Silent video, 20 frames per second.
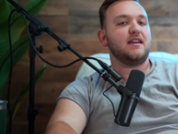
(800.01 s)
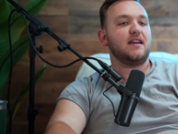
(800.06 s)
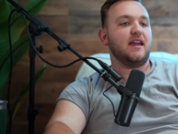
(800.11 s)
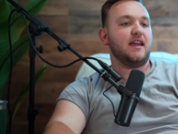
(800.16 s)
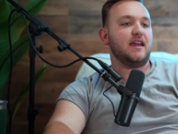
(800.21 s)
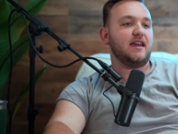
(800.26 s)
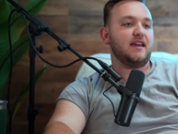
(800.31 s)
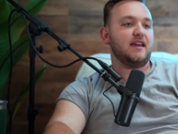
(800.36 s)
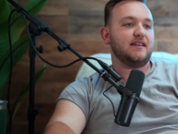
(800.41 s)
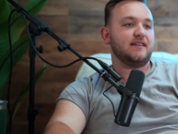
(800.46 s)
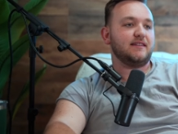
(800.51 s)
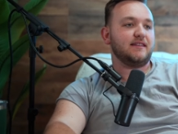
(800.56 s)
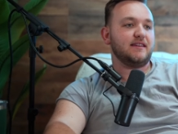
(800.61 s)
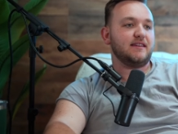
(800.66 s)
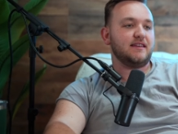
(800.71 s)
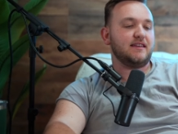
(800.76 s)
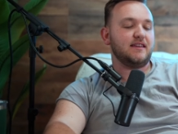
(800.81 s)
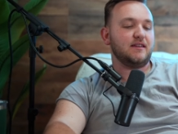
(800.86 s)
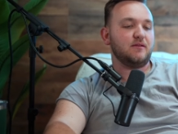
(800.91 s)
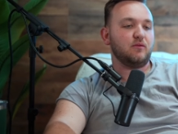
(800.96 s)
and
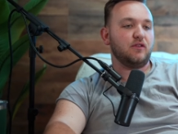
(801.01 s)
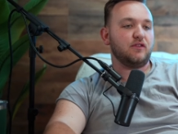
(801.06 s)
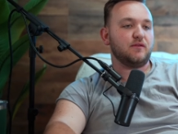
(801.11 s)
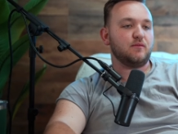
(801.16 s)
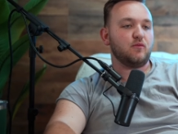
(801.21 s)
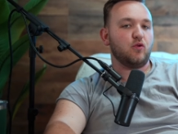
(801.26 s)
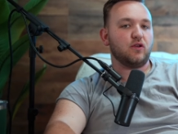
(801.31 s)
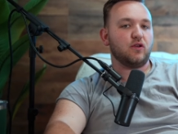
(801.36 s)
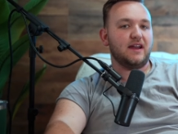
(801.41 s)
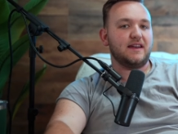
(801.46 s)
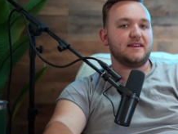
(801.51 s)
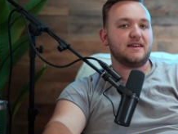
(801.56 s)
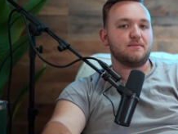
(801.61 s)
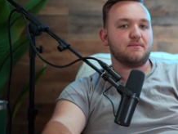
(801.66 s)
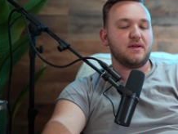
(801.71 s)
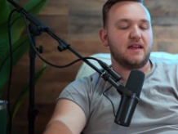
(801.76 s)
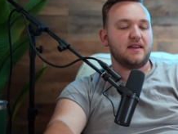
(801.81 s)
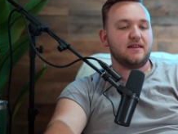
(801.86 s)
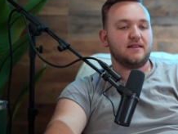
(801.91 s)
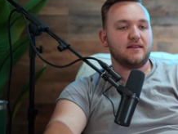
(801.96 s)
he was more
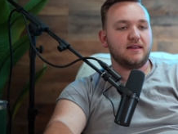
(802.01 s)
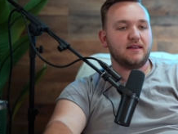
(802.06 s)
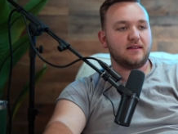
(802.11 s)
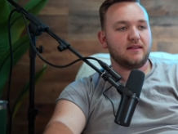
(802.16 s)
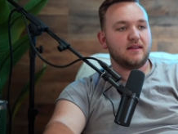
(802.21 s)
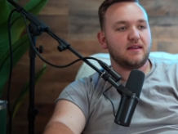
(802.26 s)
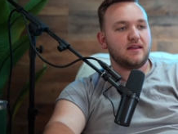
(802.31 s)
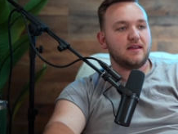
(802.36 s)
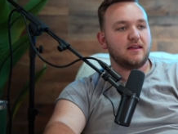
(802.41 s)
independent.